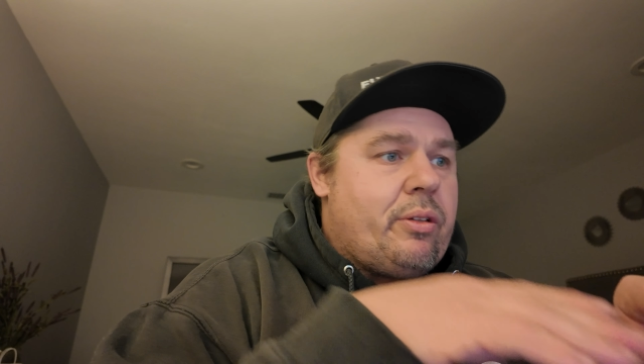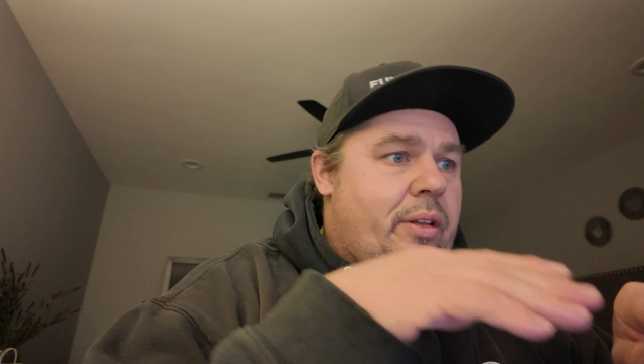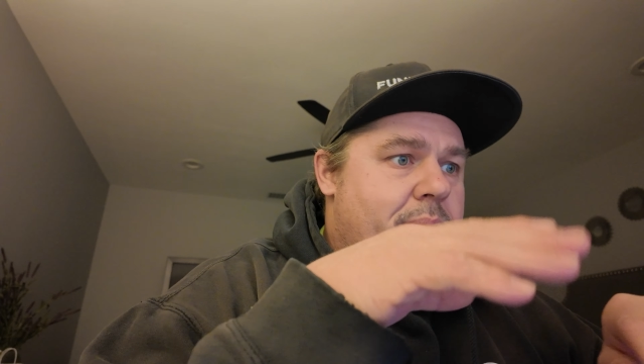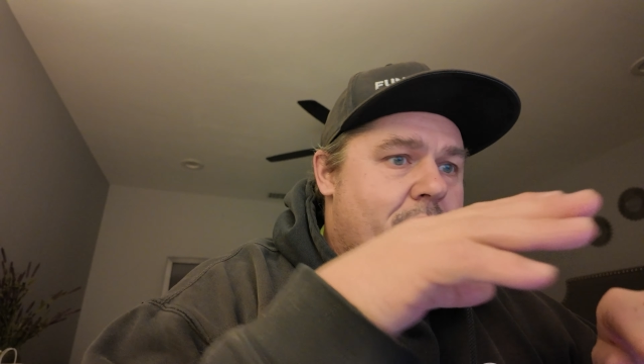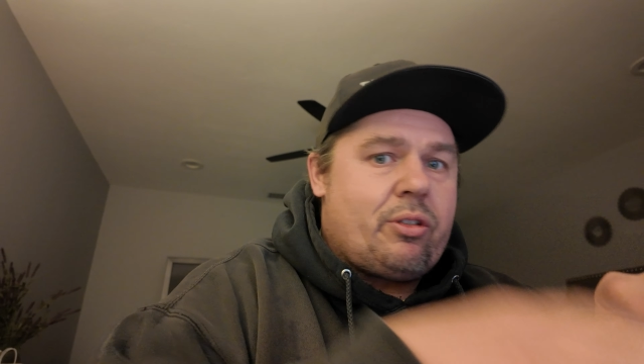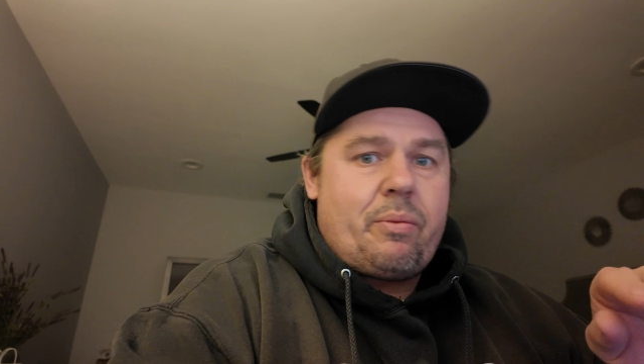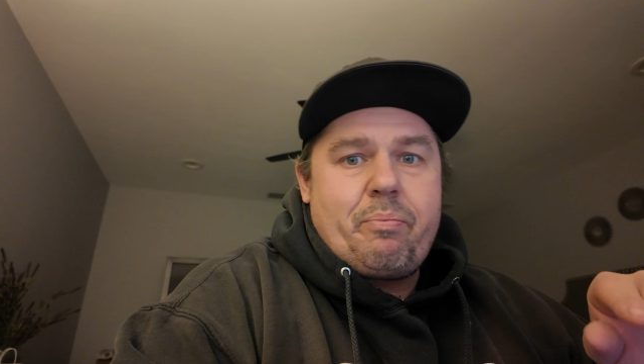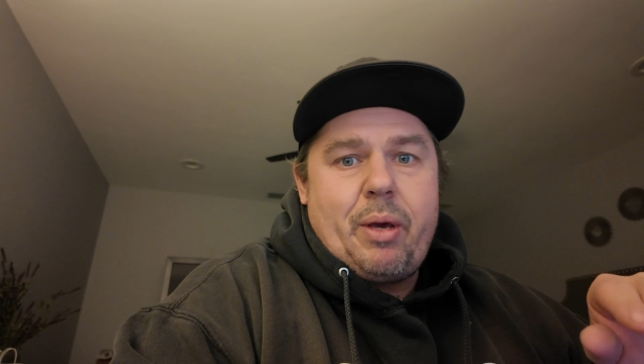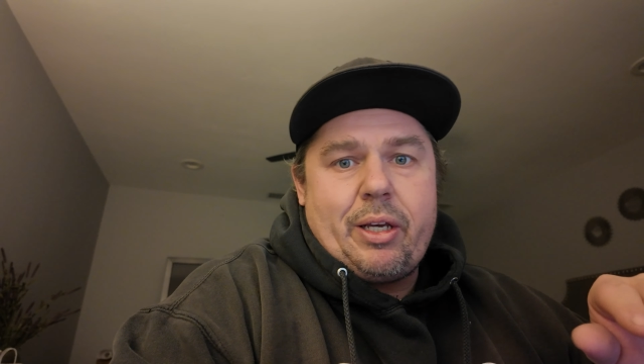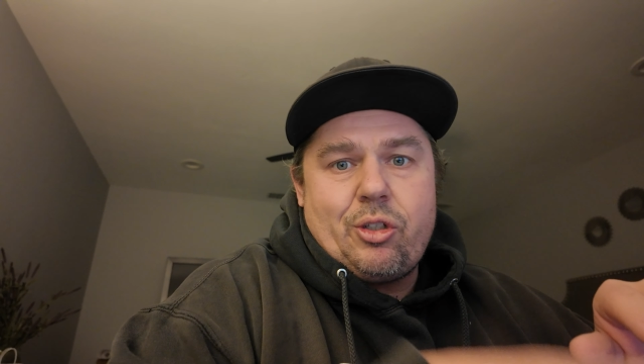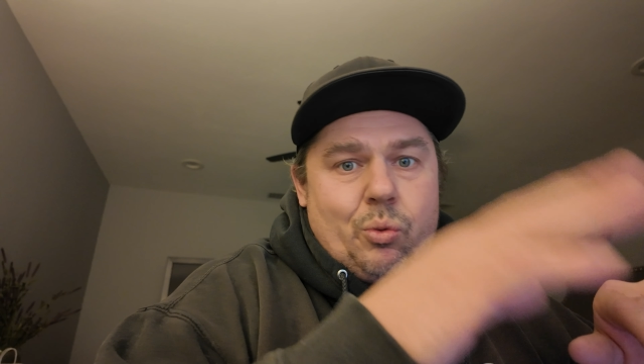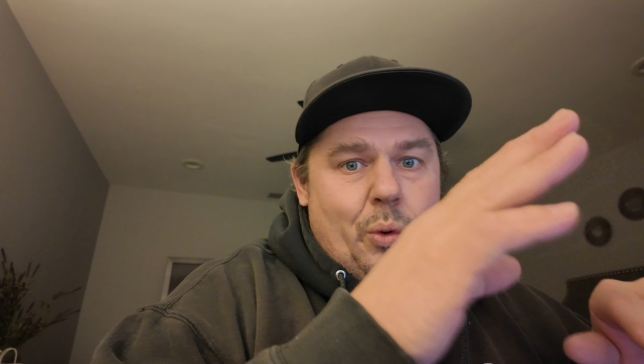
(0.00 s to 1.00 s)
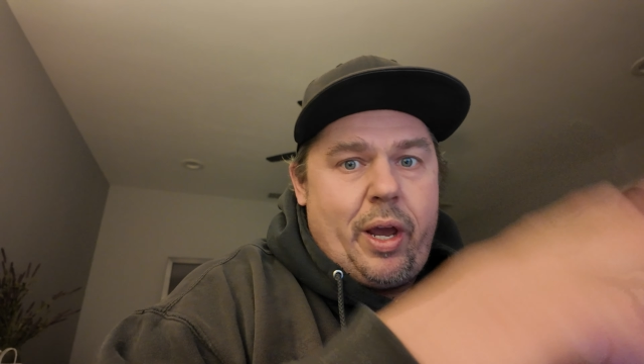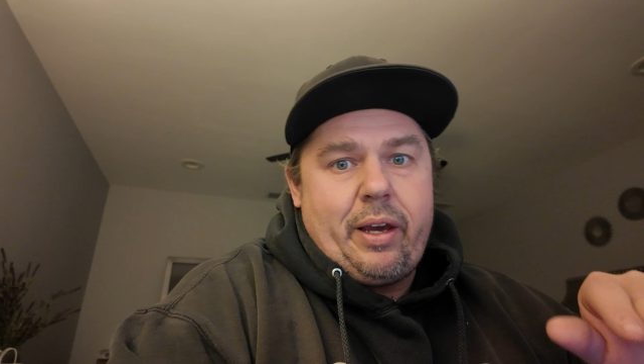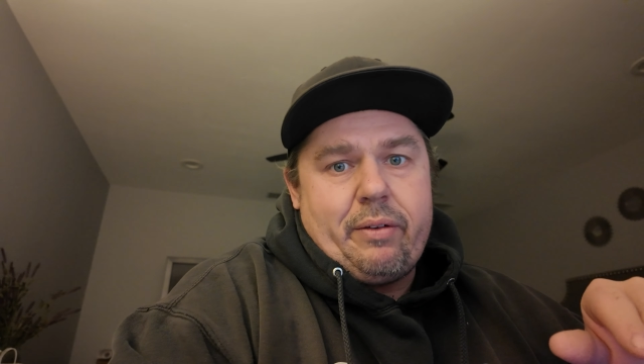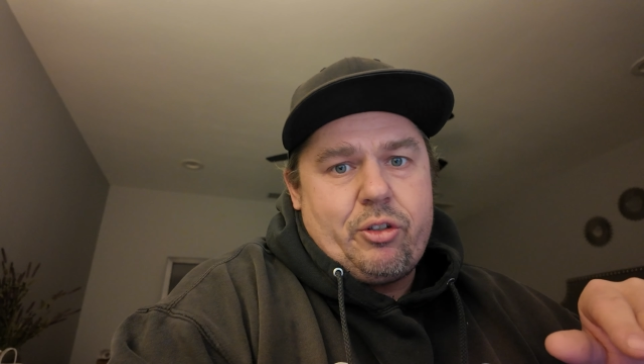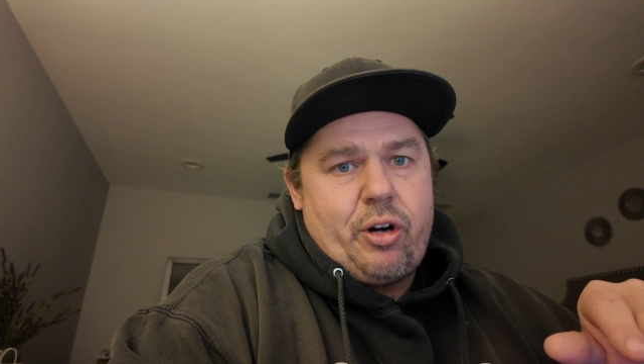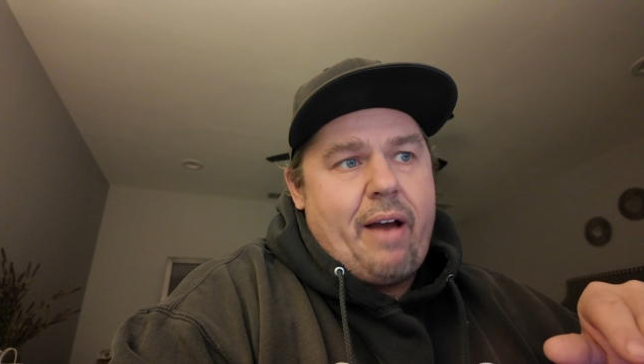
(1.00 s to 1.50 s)
So there's just a big
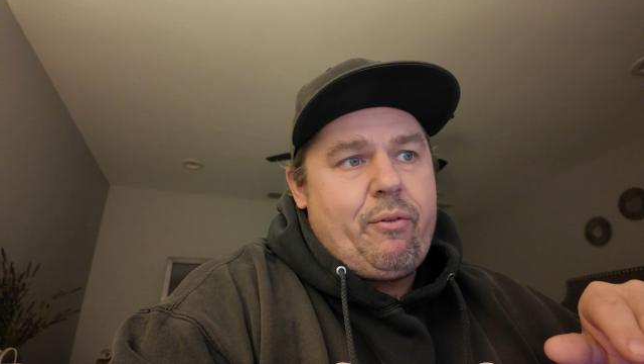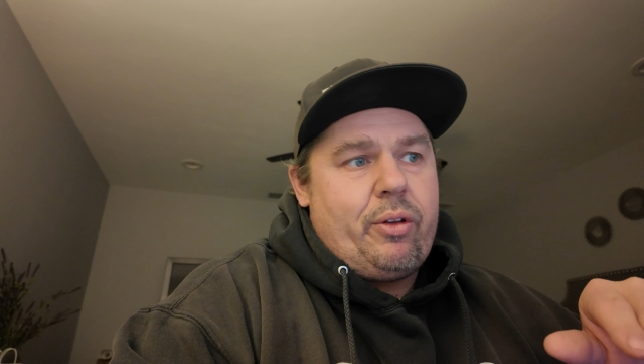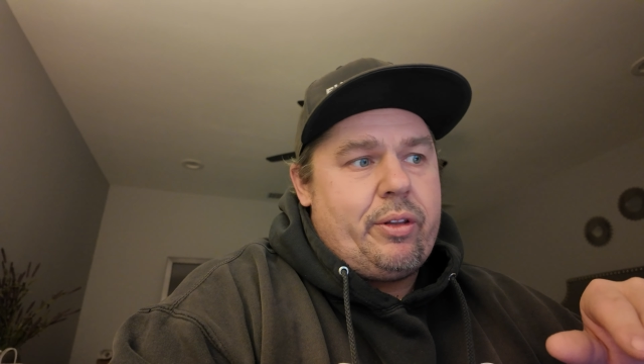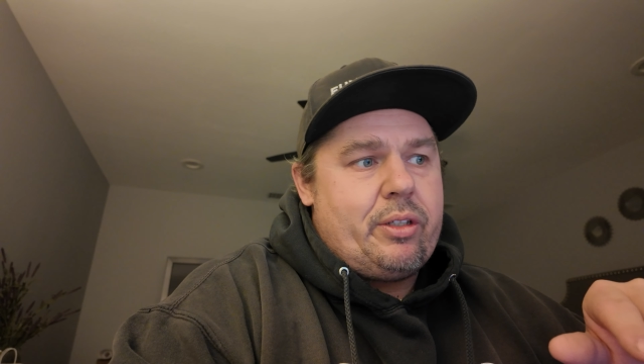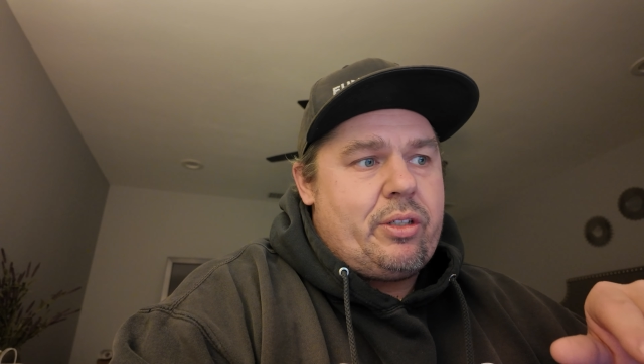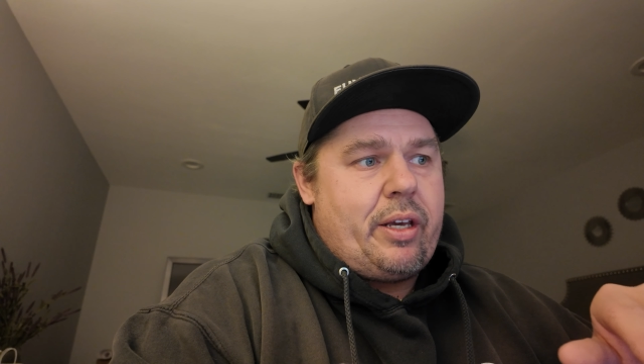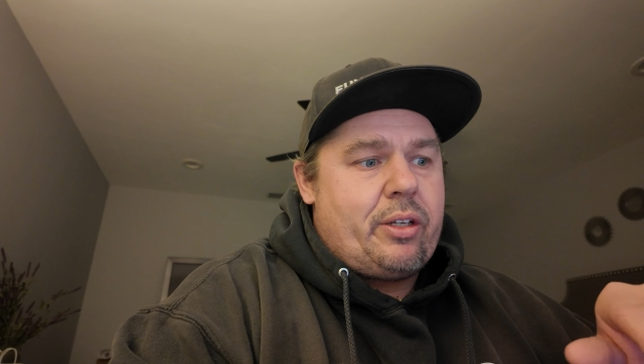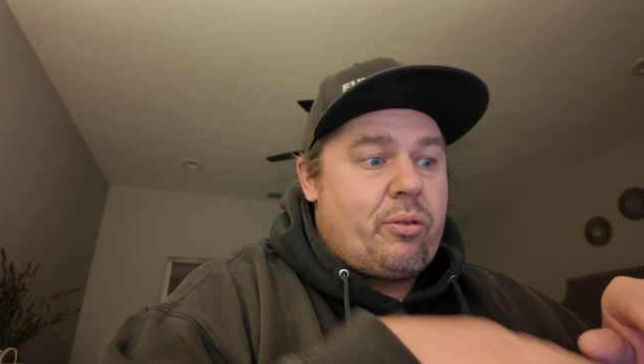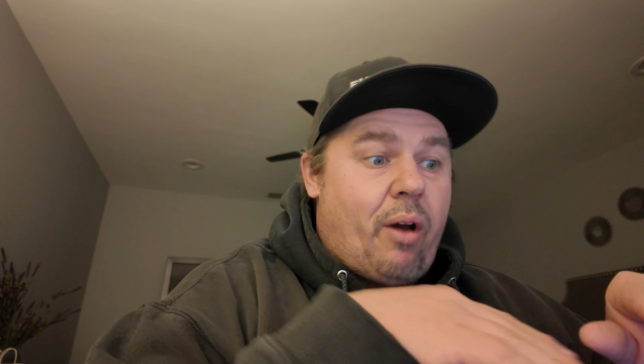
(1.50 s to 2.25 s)
swing of travel in this thing.